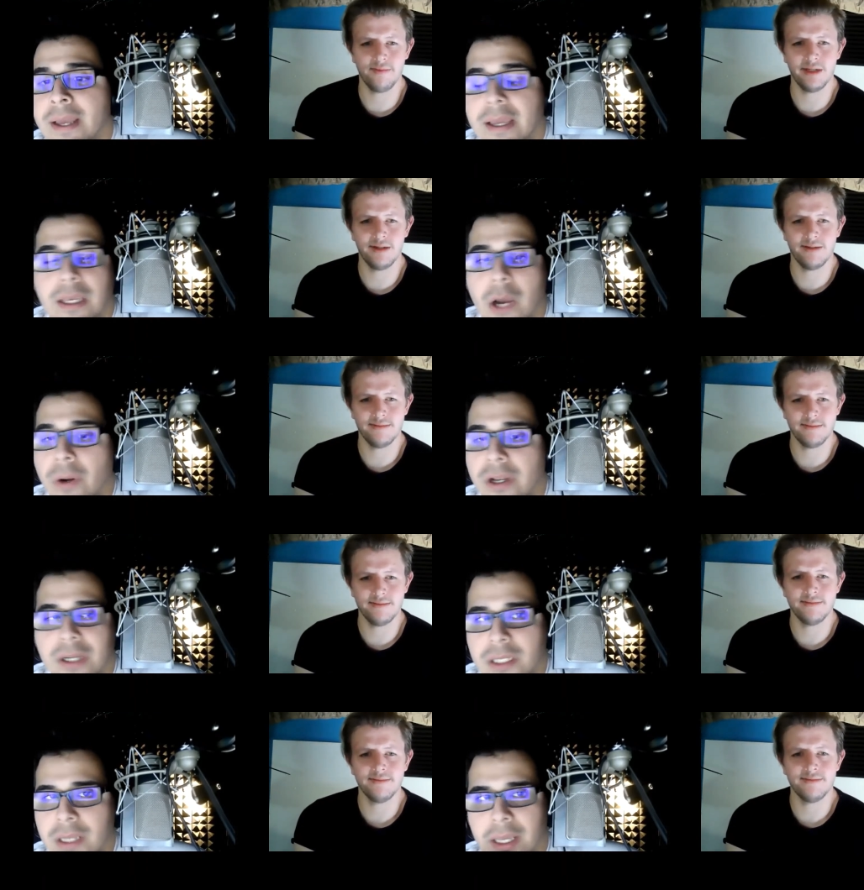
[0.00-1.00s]
Speaker 1: you know, and
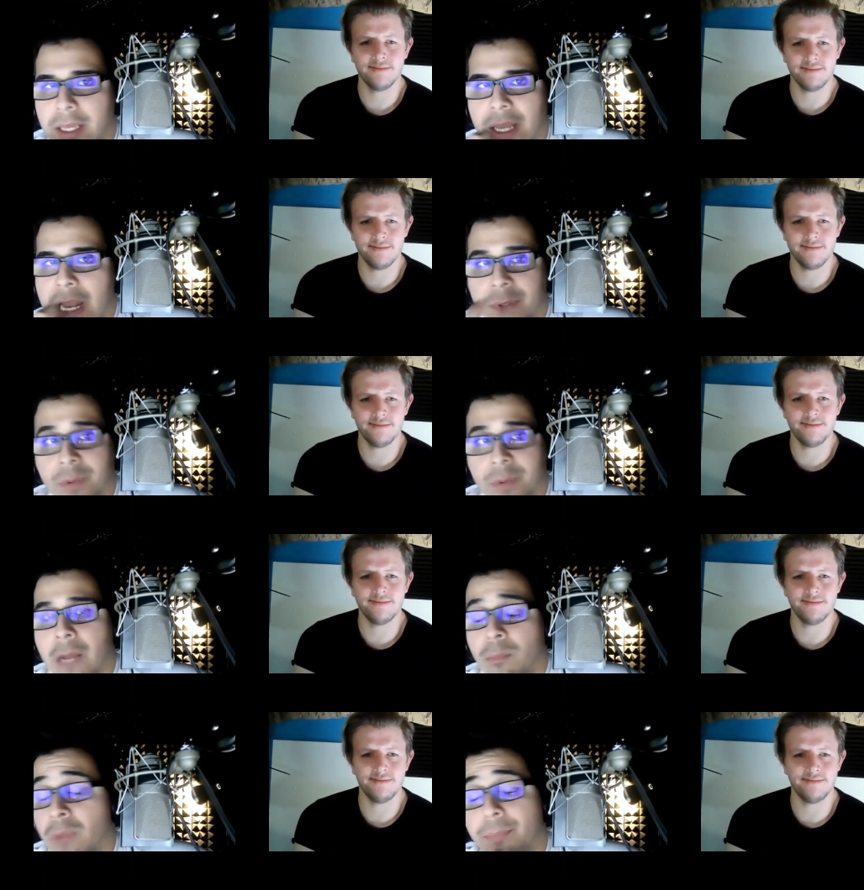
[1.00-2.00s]
because it, it, it, helps it
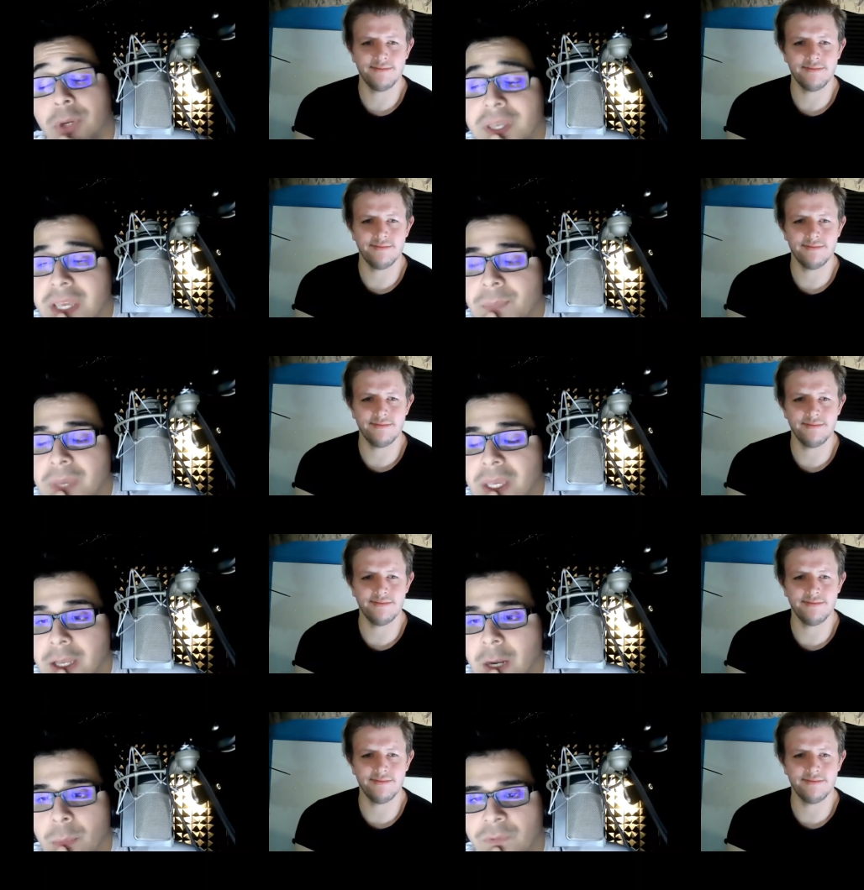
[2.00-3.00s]
helped my bookkeeping, you
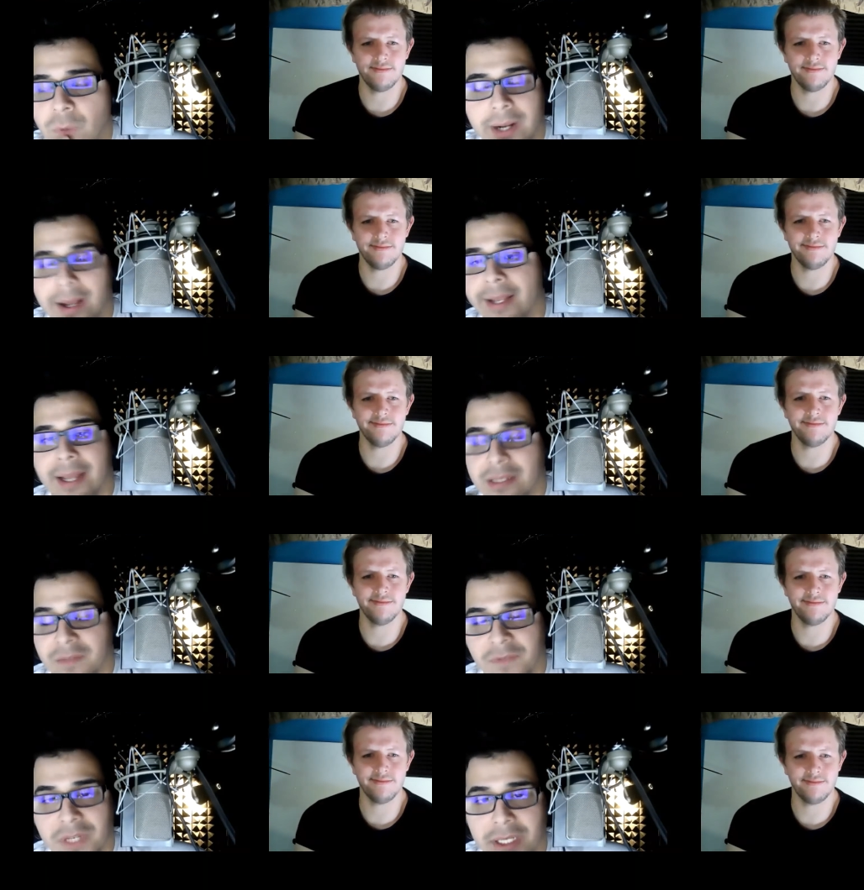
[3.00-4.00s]
know, before I kind of got
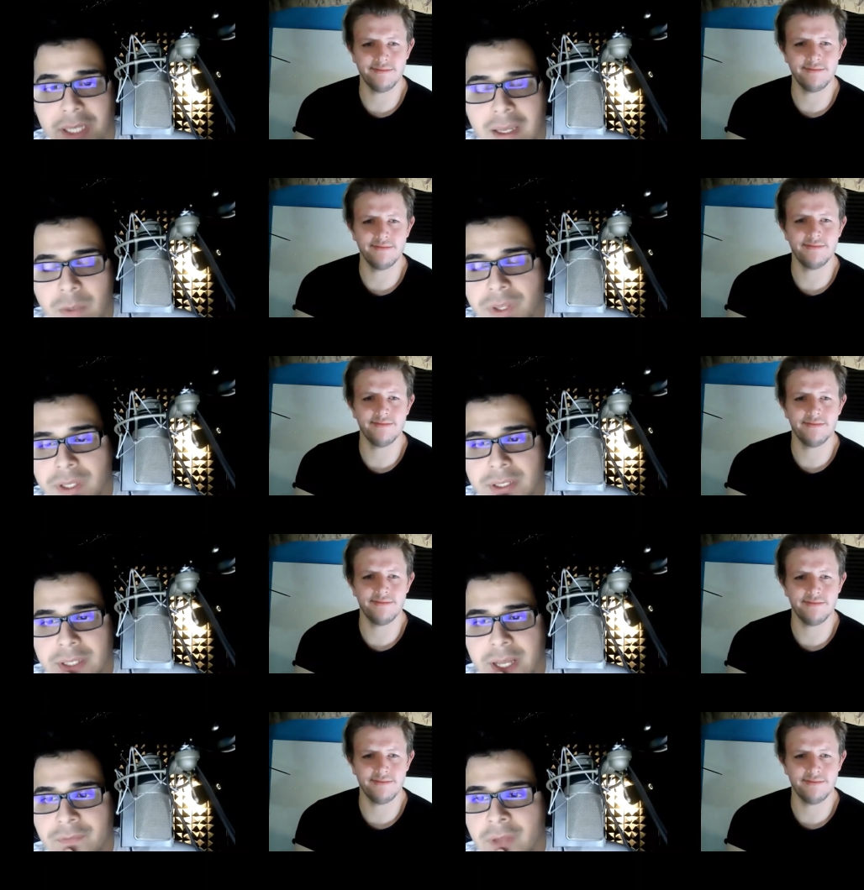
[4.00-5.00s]
sophisticated with it and
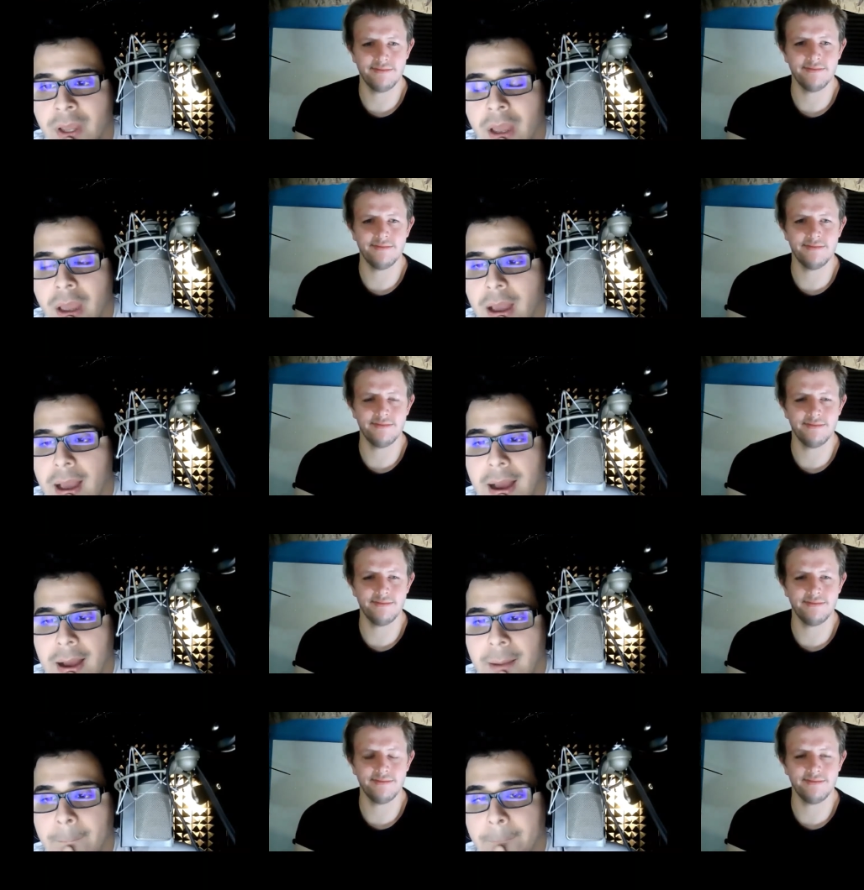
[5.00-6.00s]
stuff. Um,